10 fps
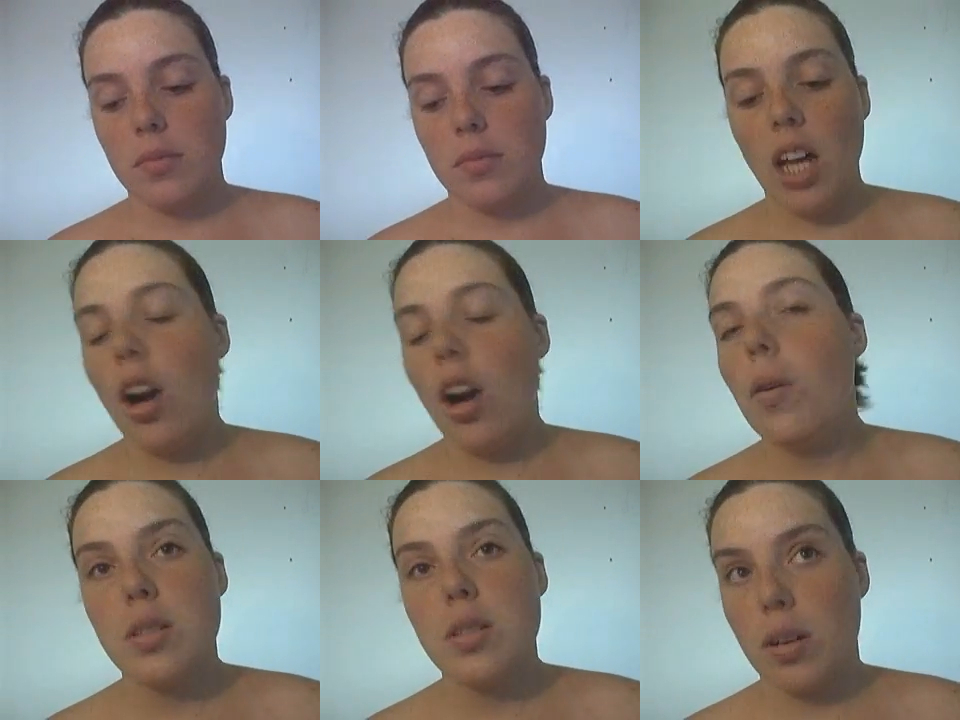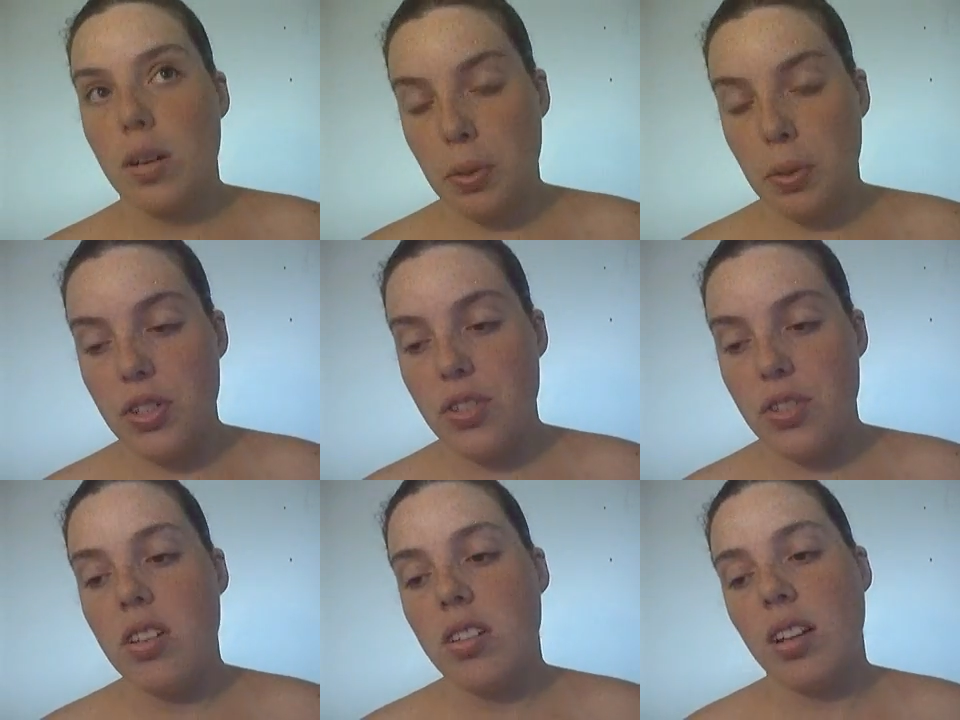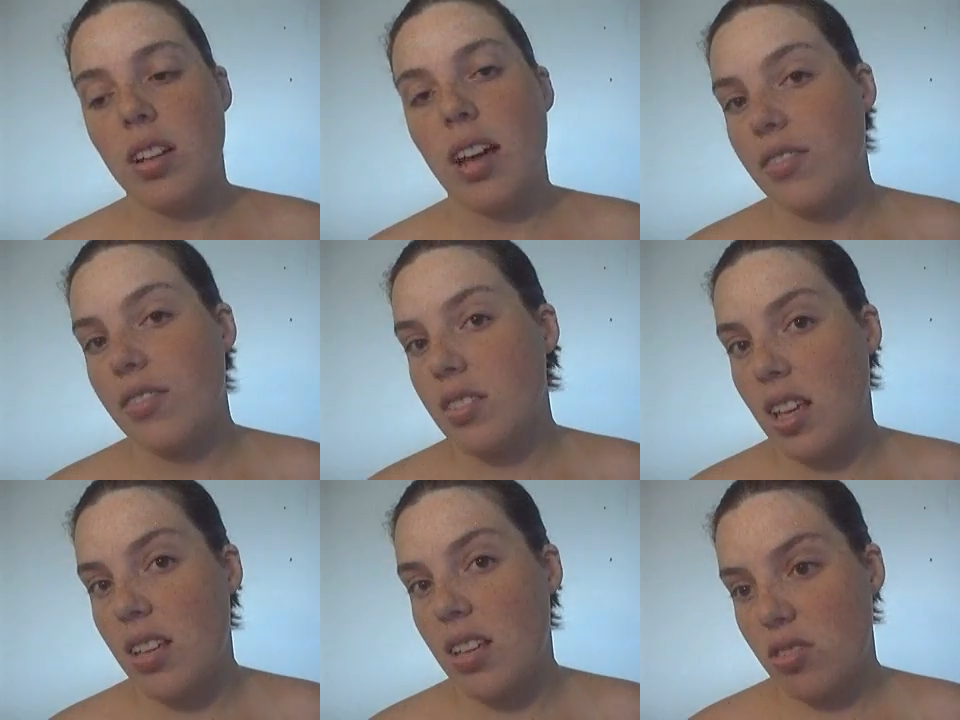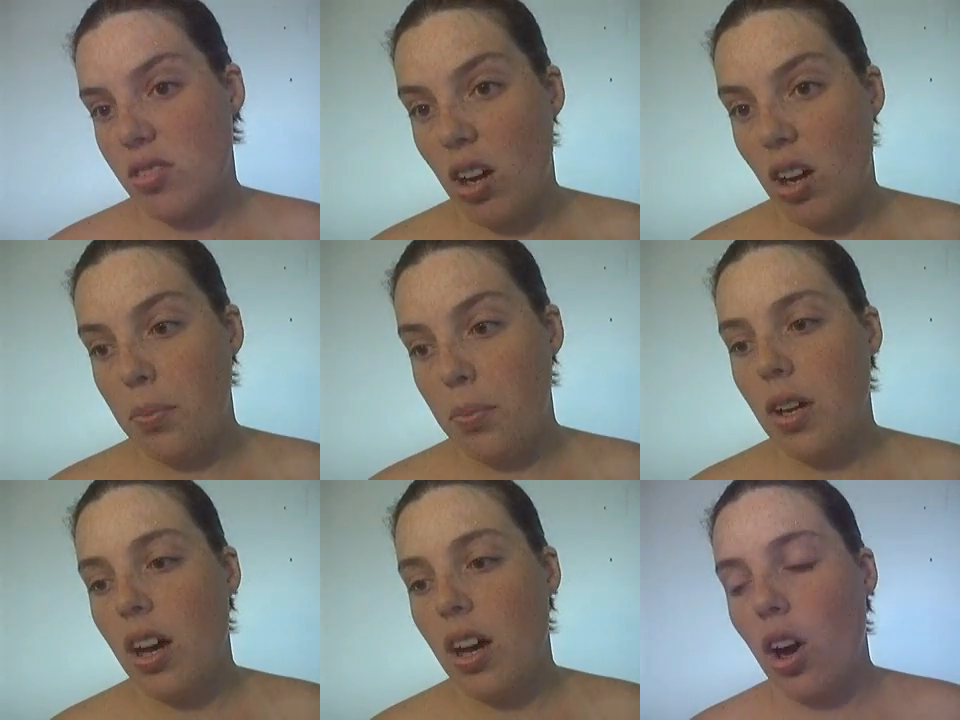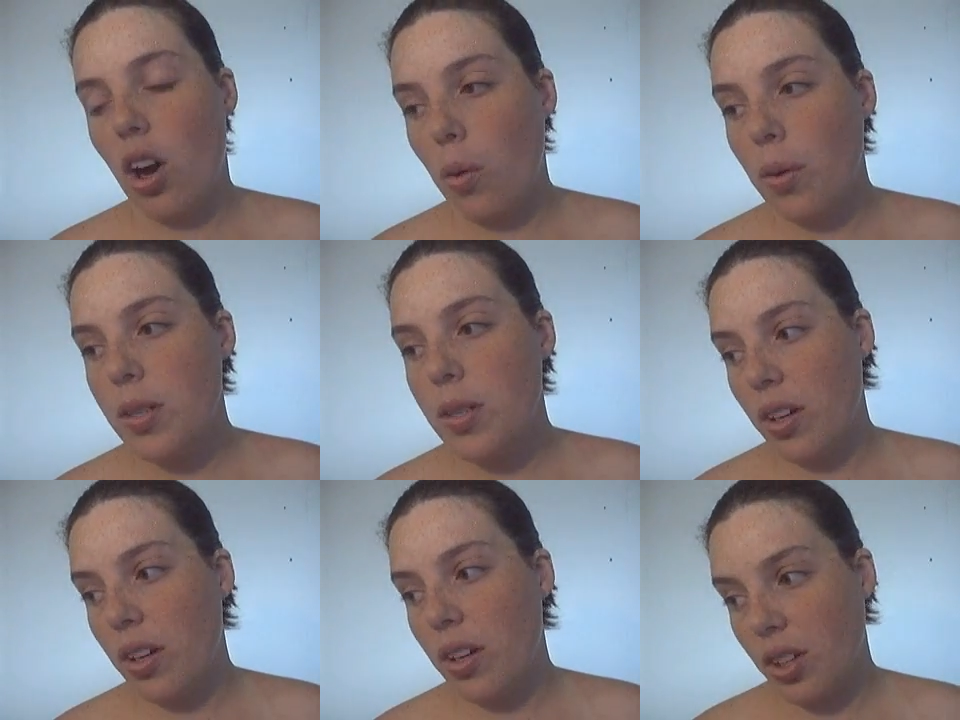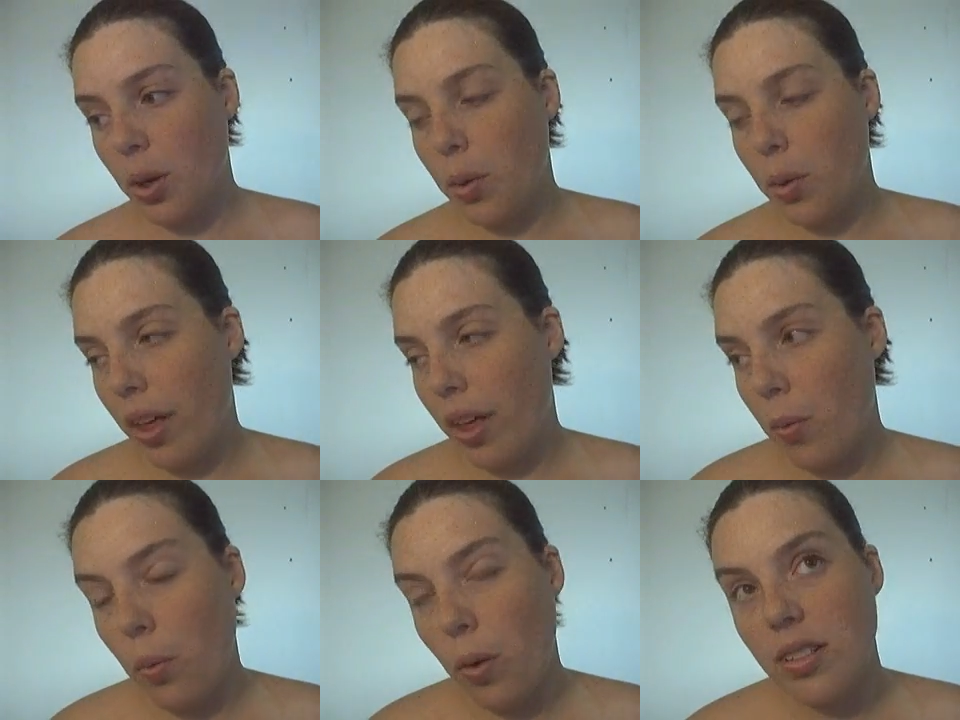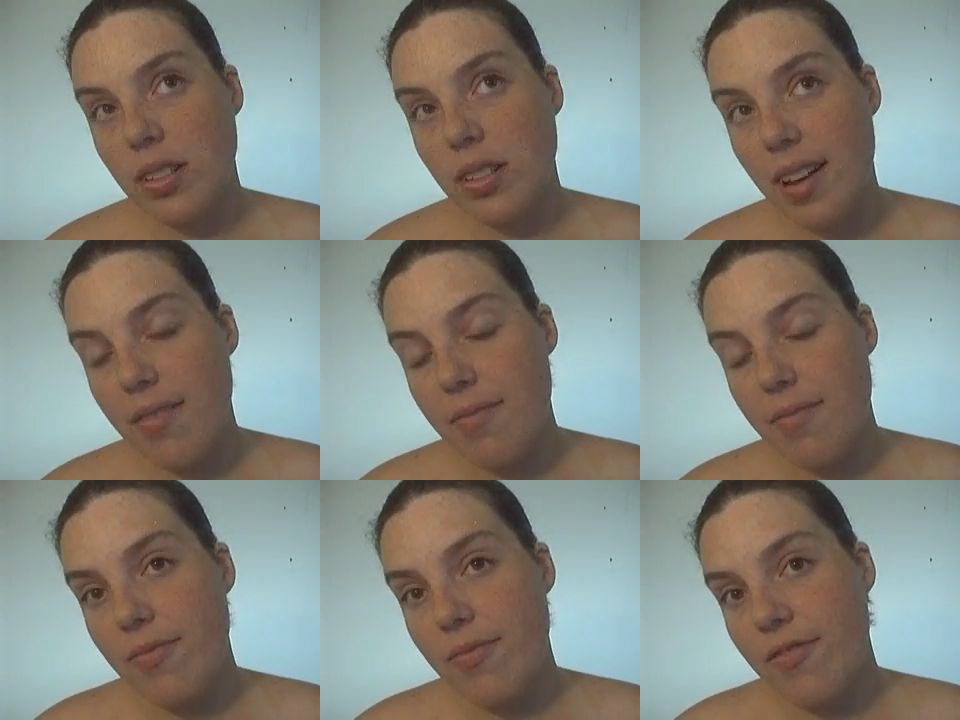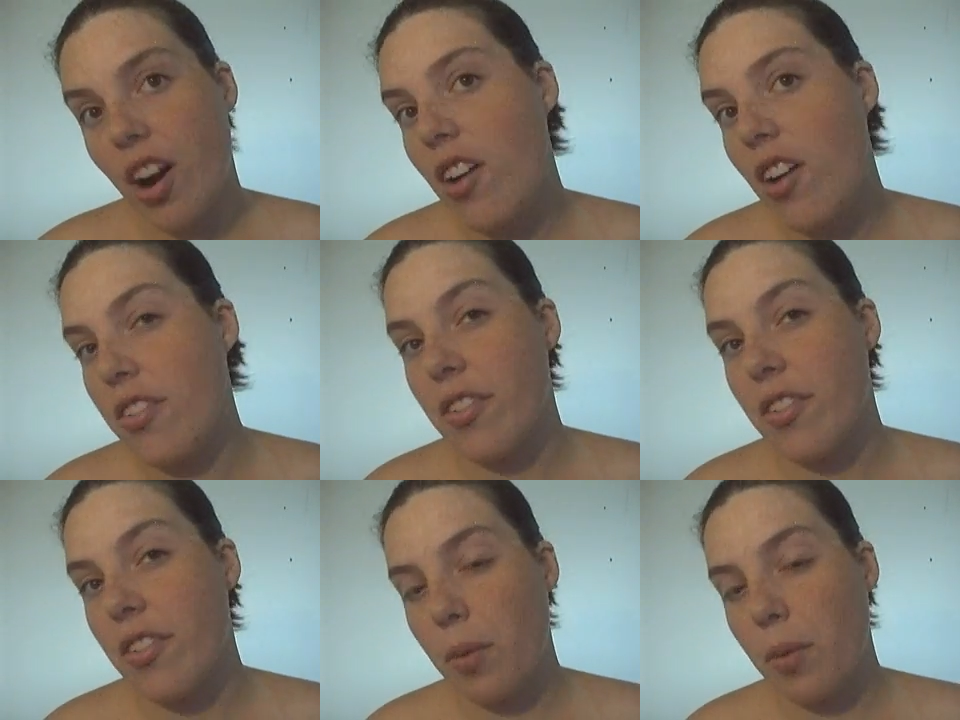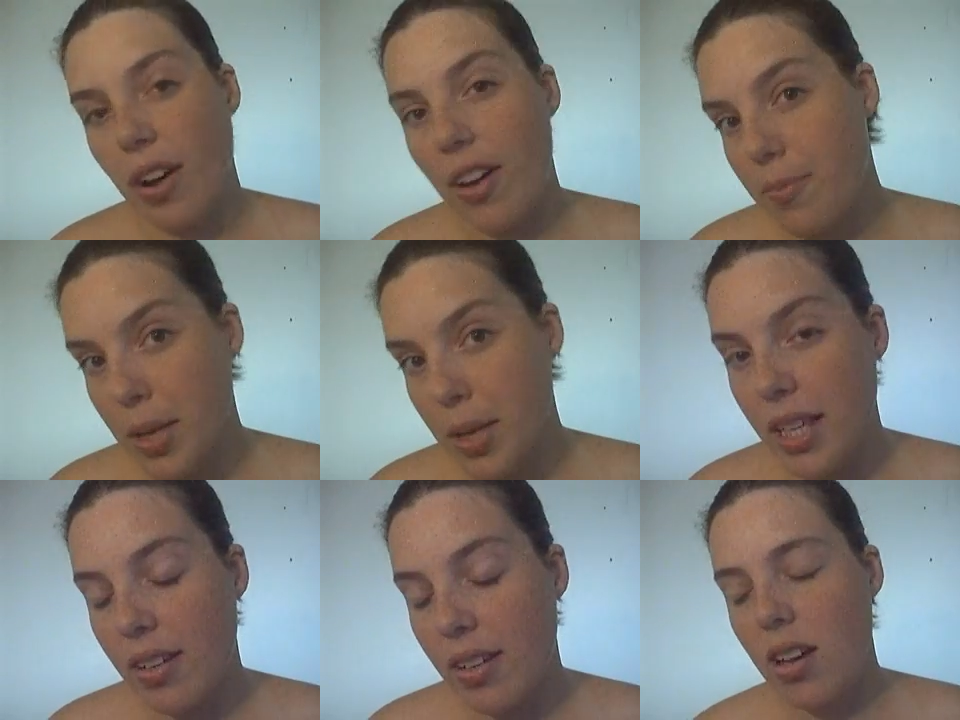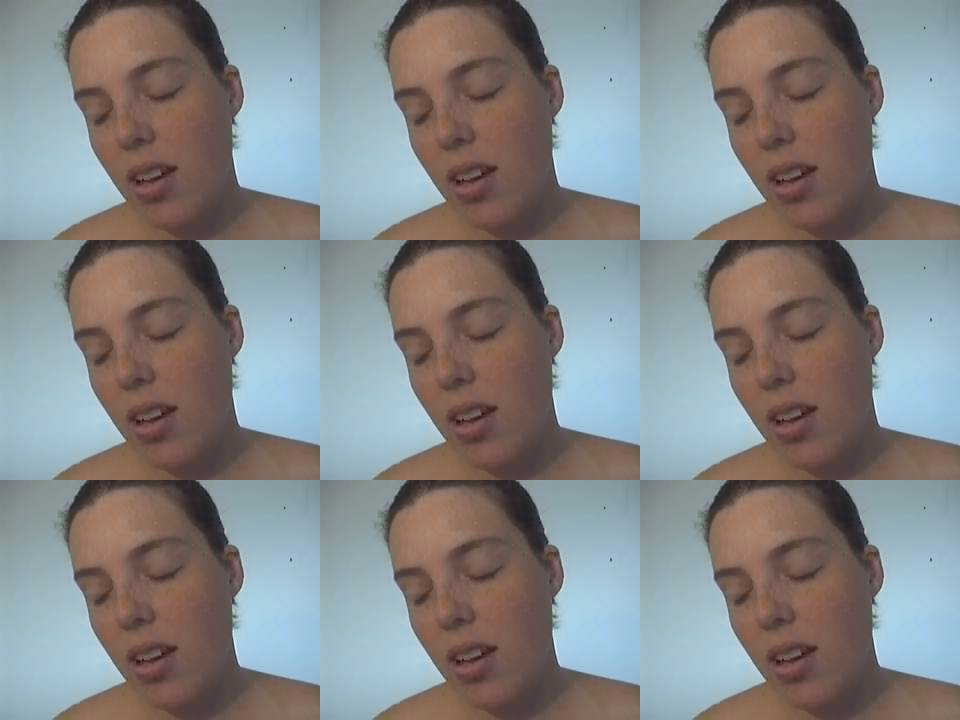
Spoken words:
I always want to be pushed until I have to say stop. I always want to go that one step farther than where I've been.